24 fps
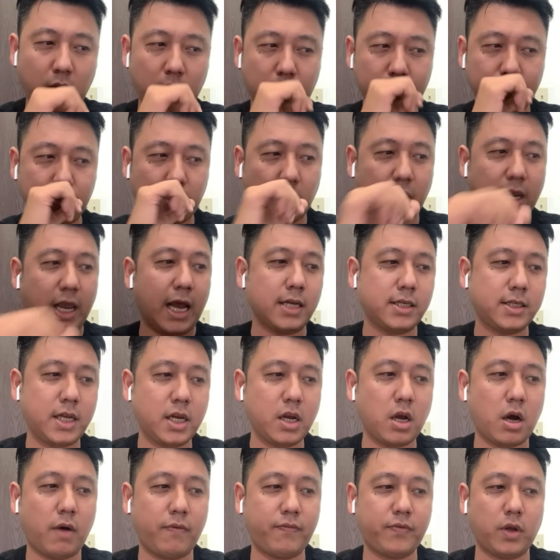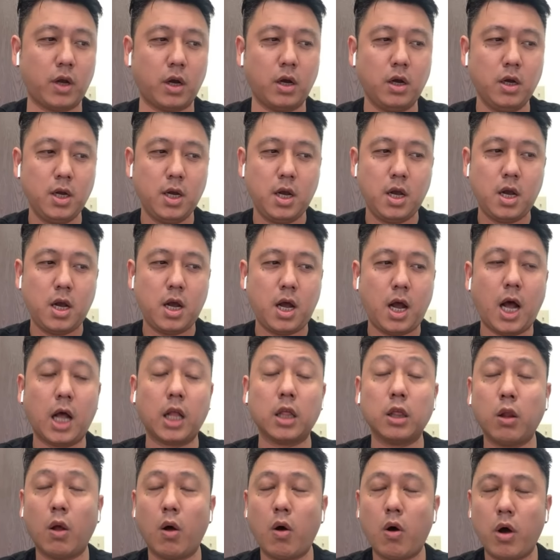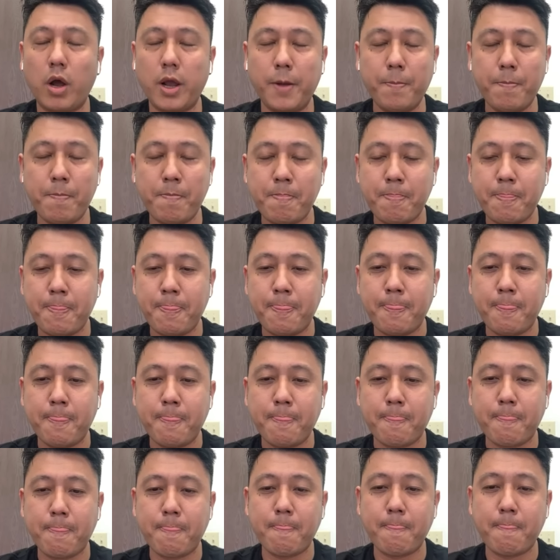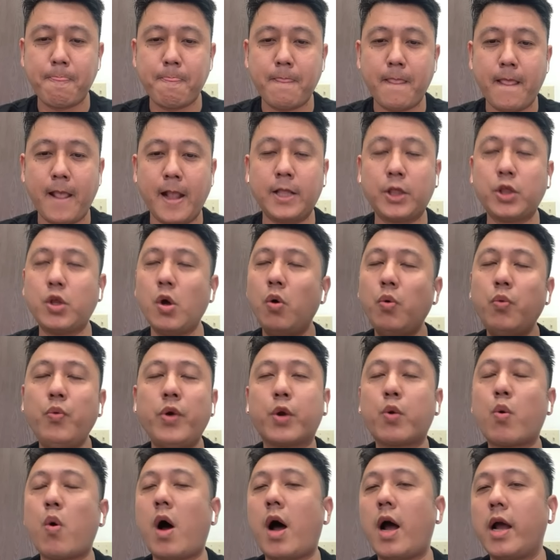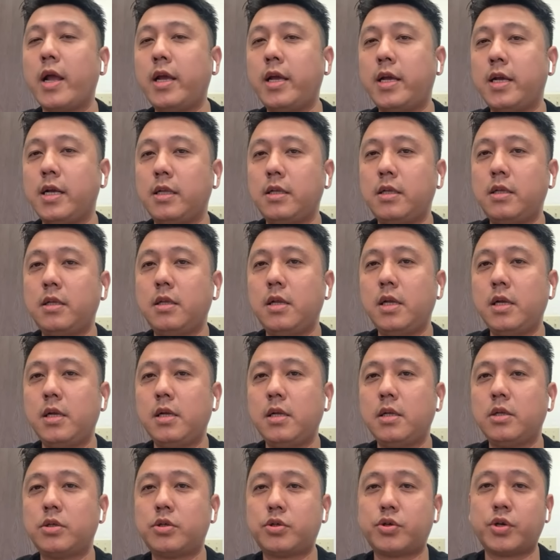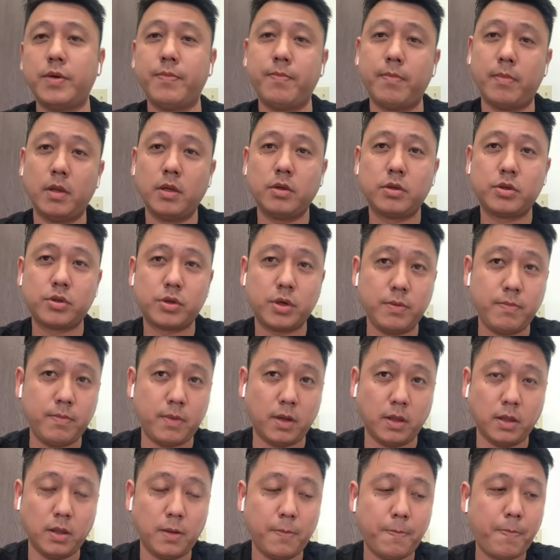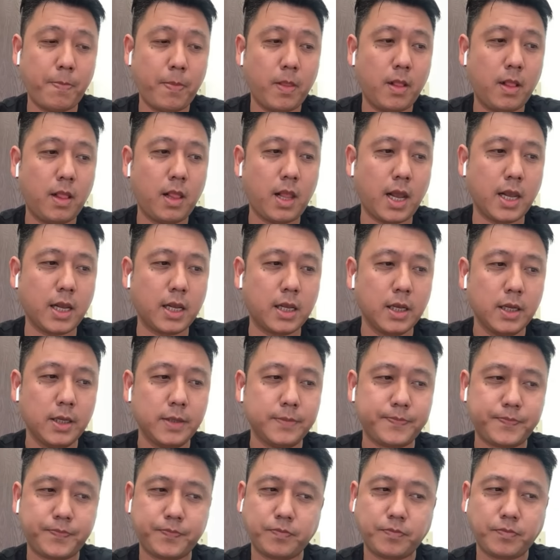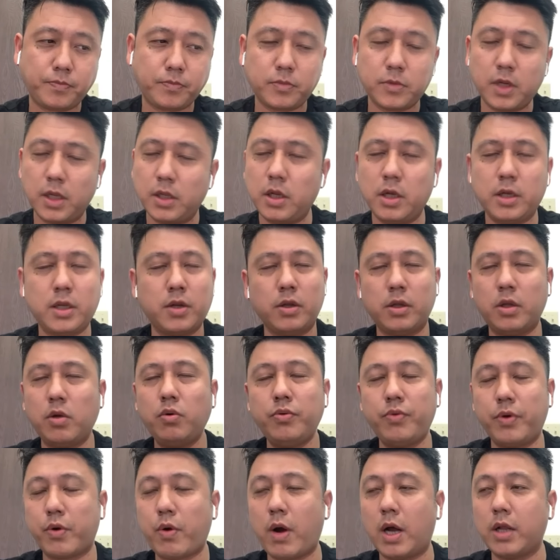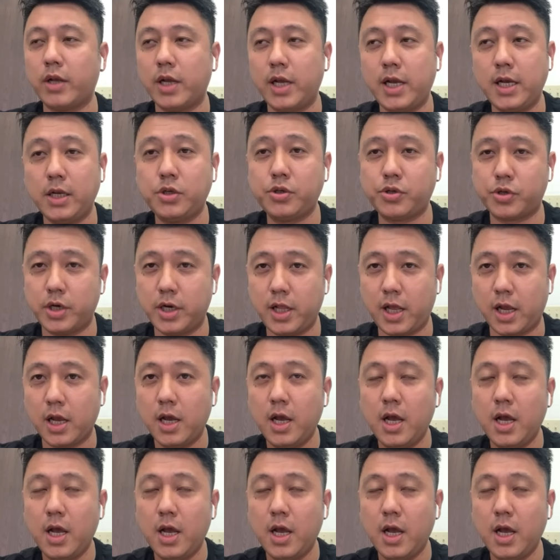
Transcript: the casting of the alloy. It don't require heat treatment. Like it don't require the heat treating.